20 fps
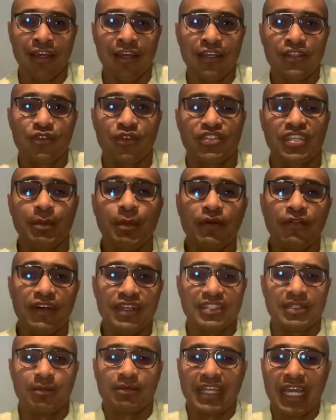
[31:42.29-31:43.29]
So some of
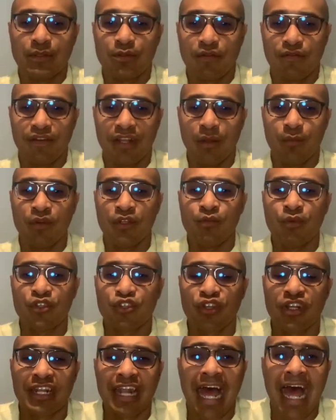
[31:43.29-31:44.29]
us, sometimes we feel like we
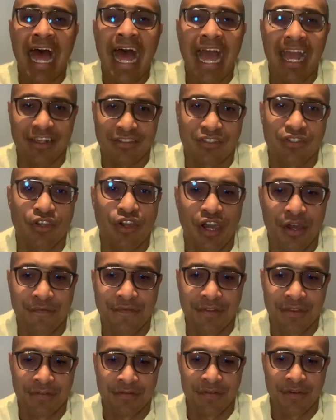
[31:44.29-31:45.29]
shouldn't ask God
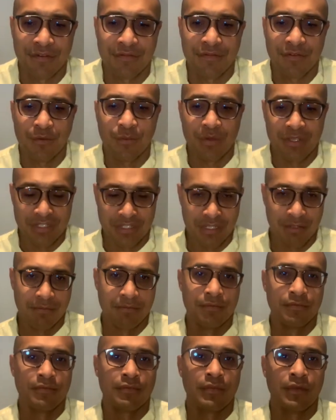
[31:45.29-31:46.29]
for wisdom.
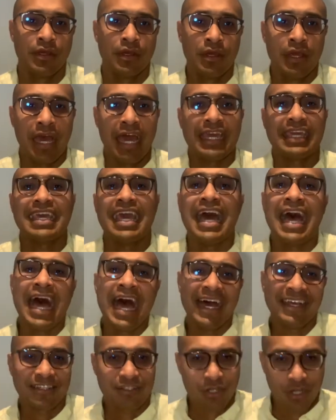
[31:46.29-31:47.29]
I can't
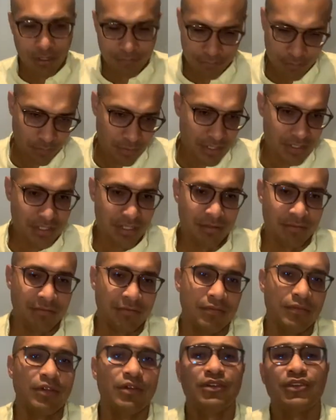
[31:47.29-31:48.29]
ask God for wisdom.
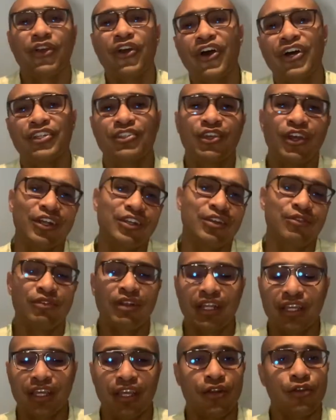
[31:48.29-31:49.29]
No, God not
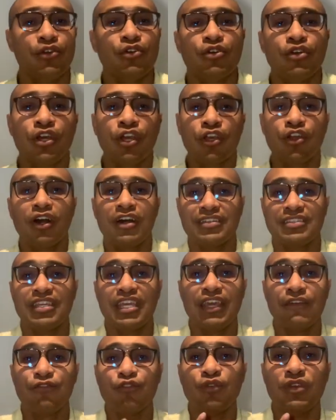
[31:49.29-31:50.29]
really care. No, God
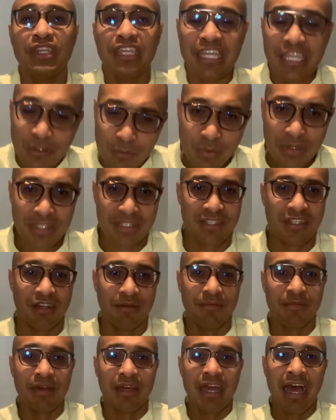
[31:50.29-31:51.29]
said if you need
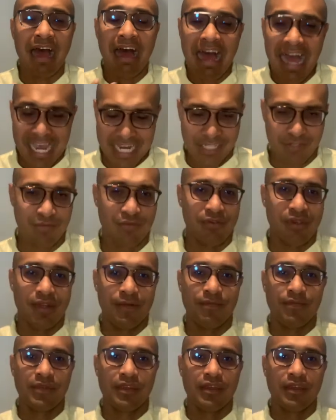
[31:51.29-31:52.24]
wisdom, ask for it.